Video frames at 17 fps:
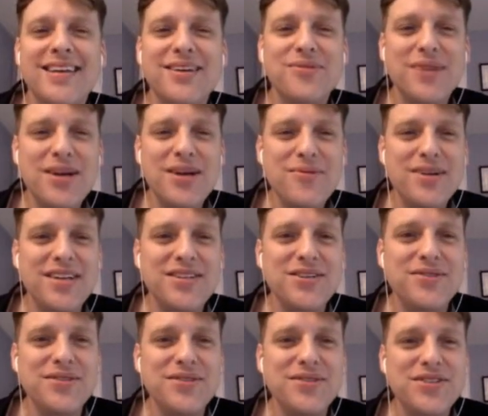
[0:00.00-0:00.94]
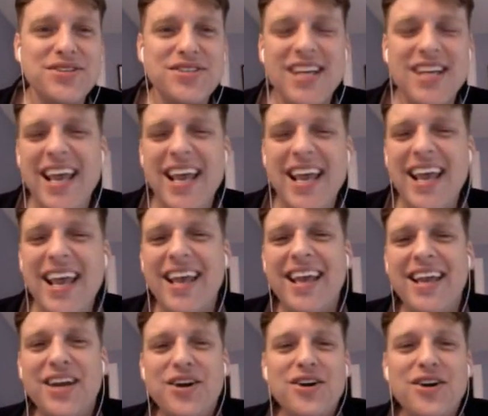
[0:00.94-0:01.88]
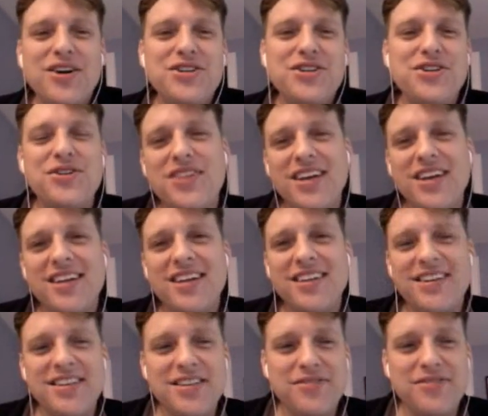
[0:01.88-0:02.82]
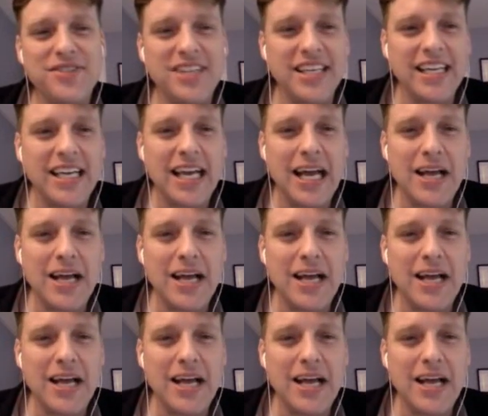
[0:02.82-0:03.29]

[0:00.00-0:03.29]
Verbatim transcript: And what I want to do is just encourage you to think a little differently.